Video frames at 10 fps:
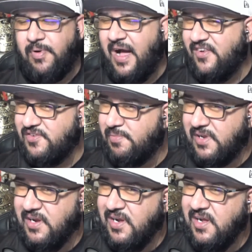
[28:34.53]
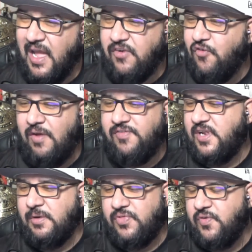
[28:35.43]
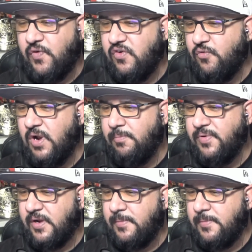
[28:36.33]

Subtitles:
possibly, and drafting him with the first round pick.